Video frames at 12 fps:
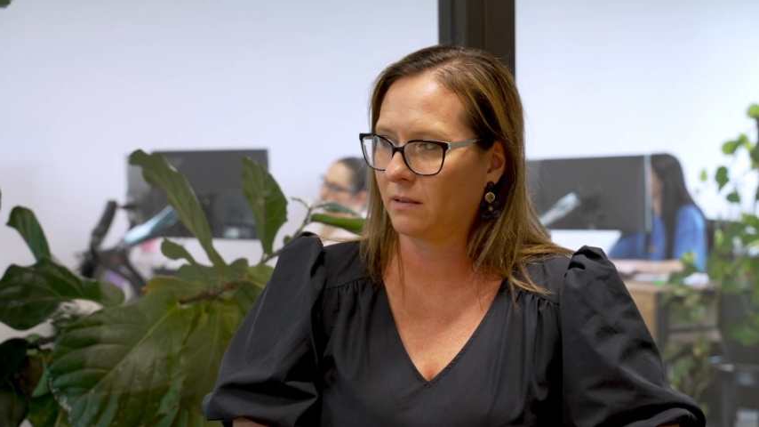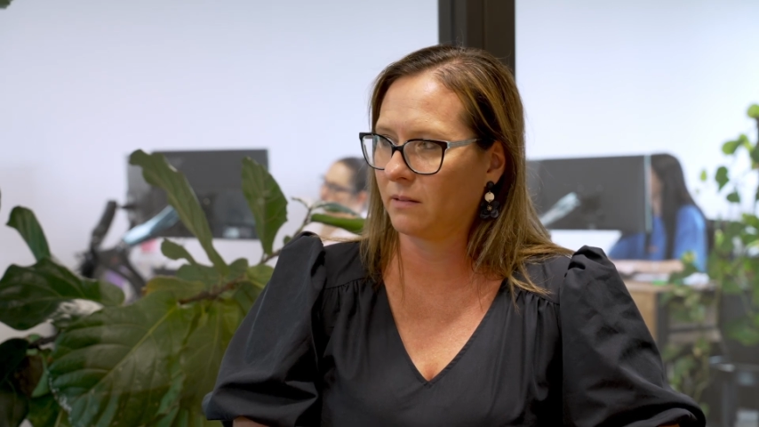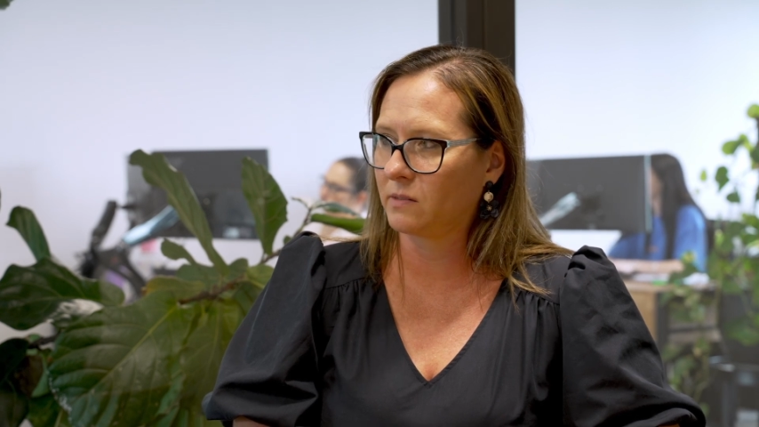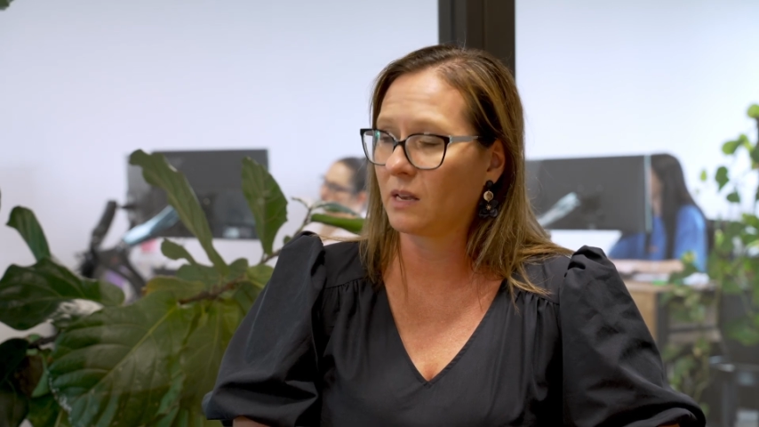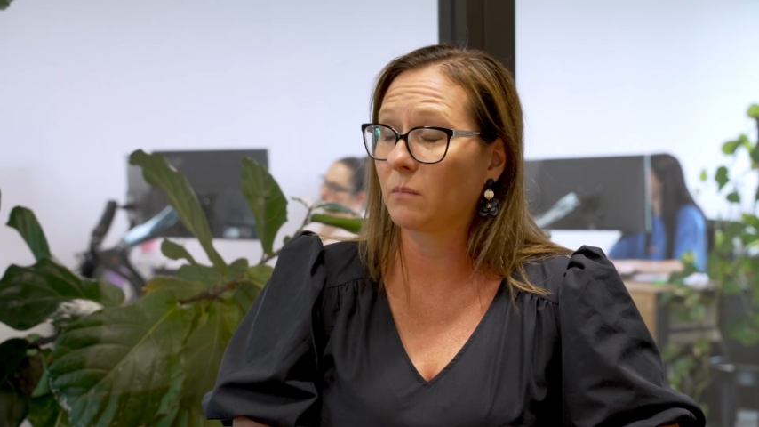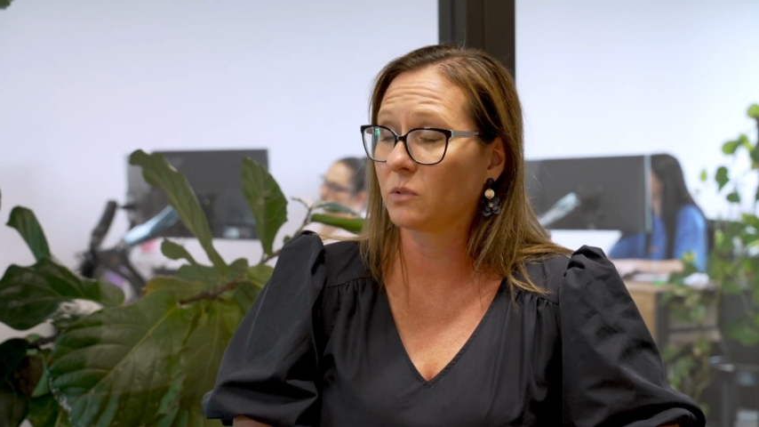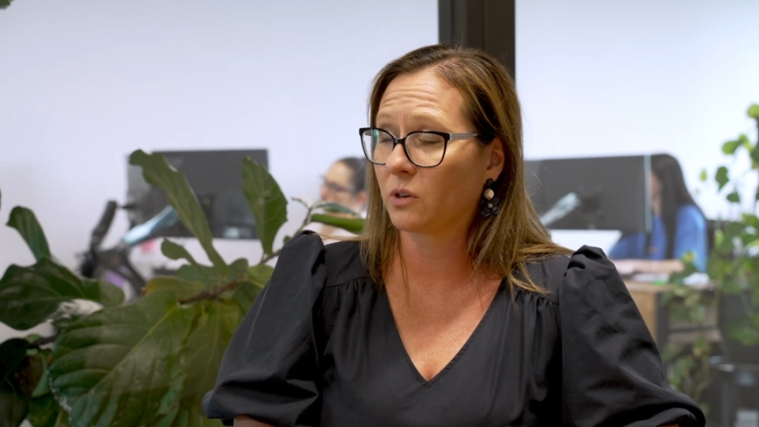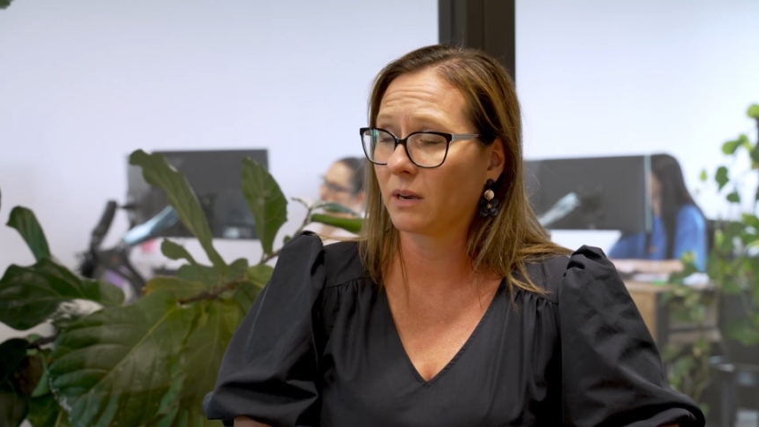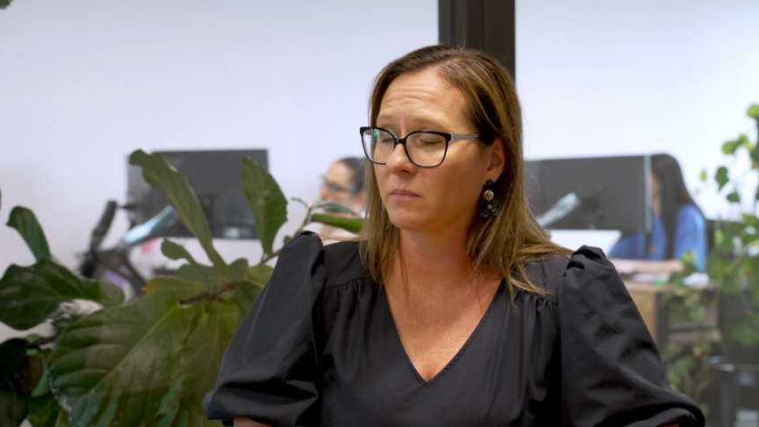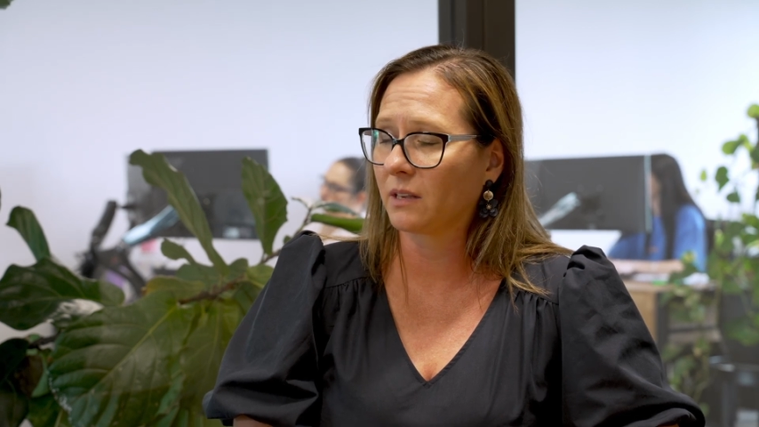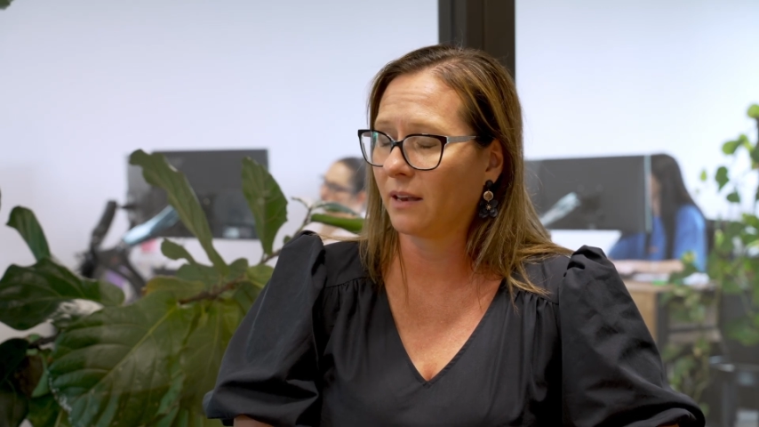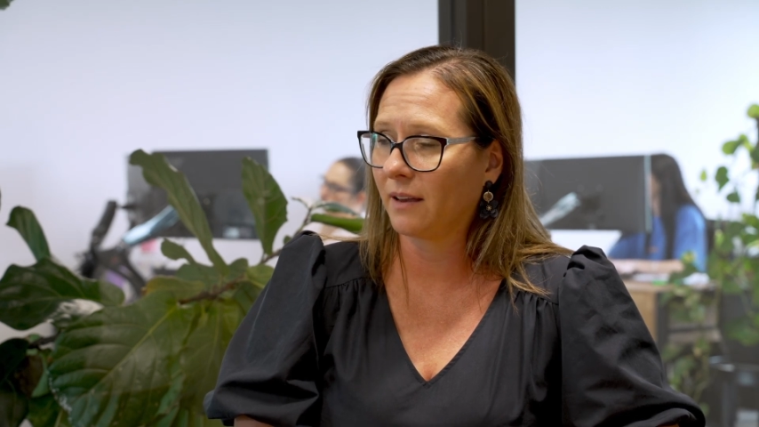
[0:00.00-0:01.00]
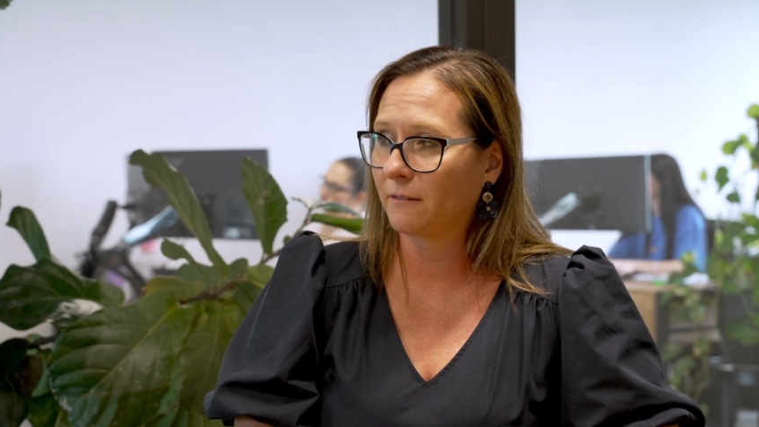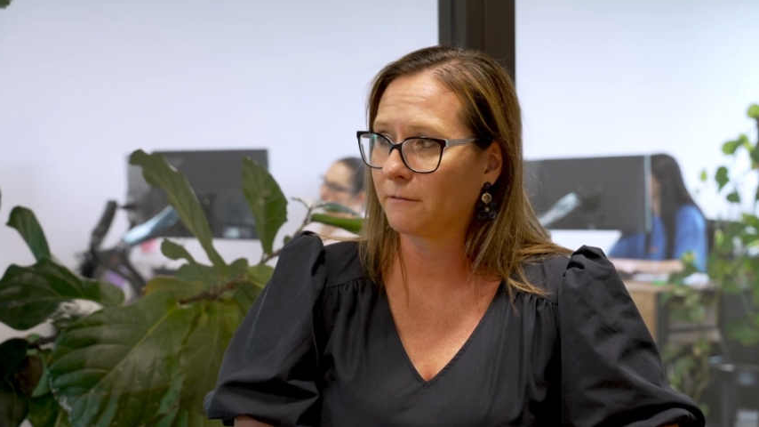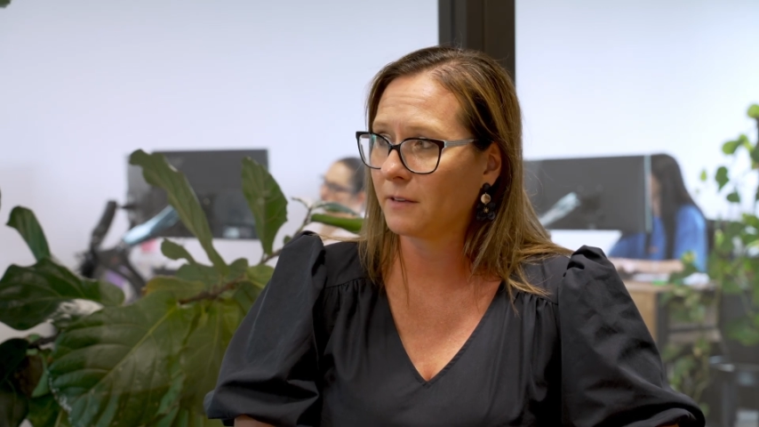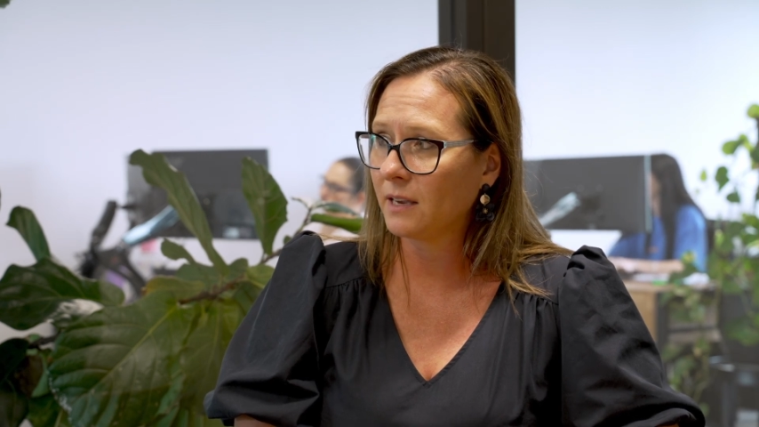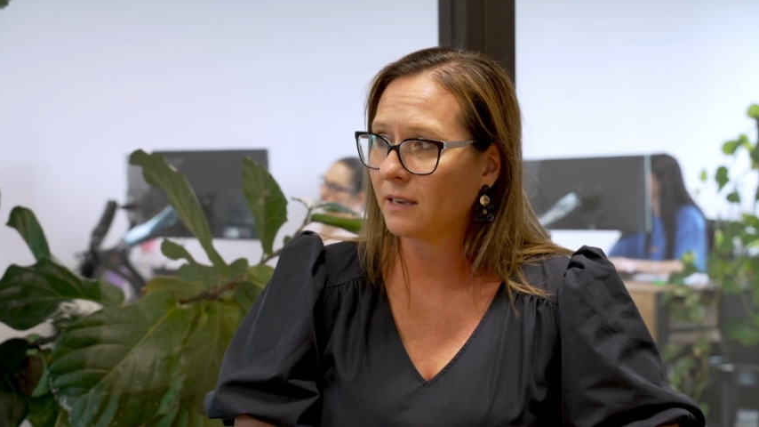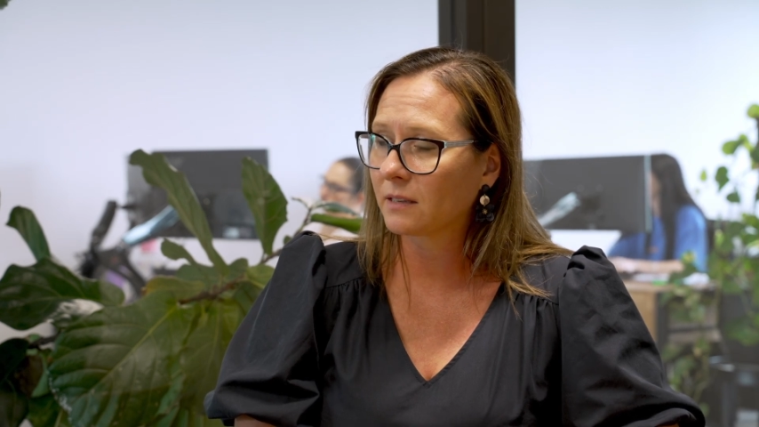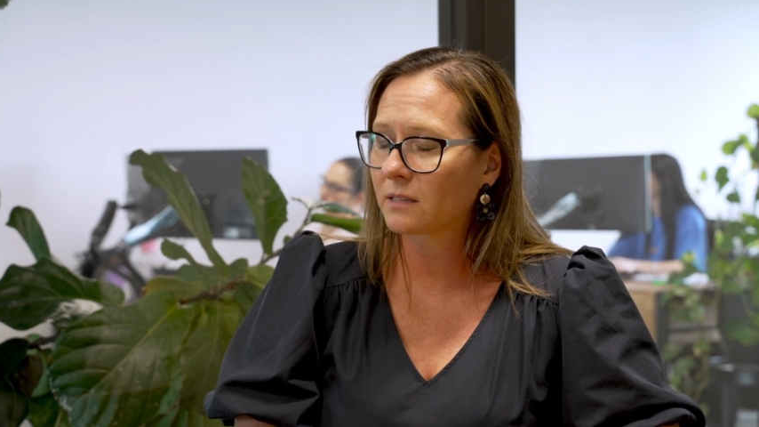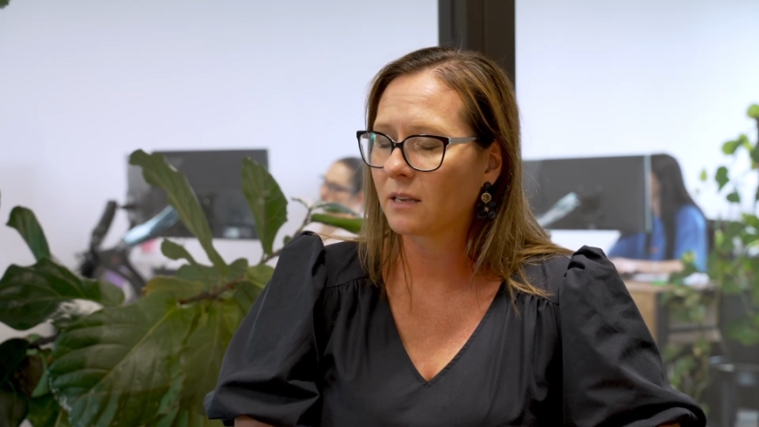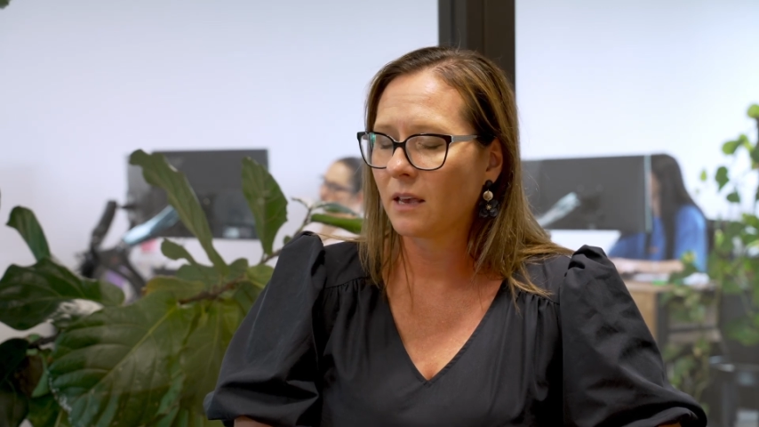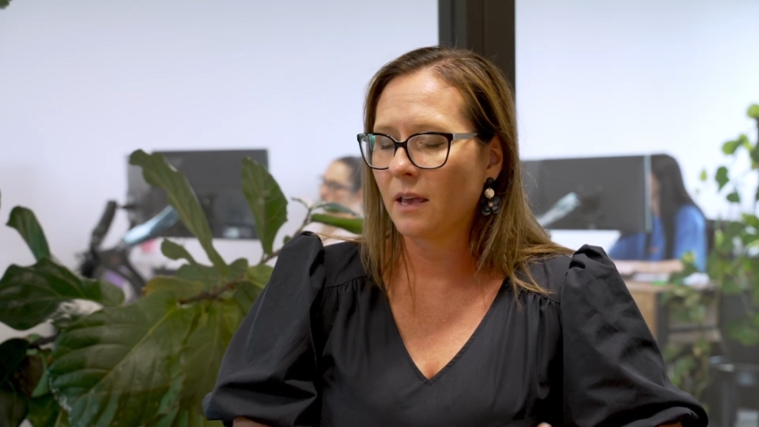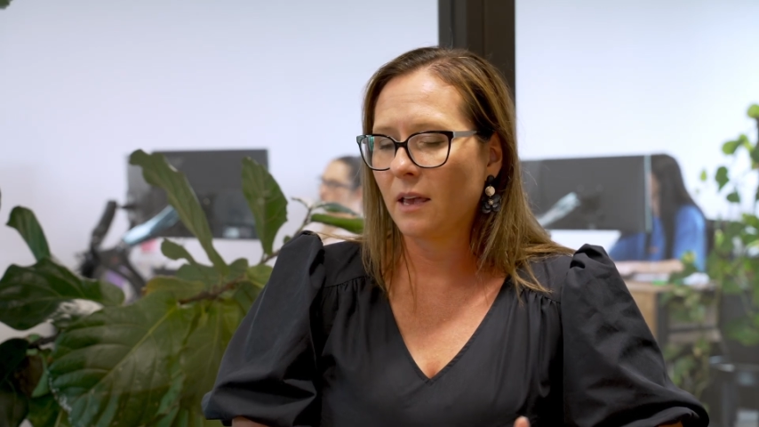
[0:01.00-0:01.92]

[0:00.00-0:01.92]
sometimes can't fix.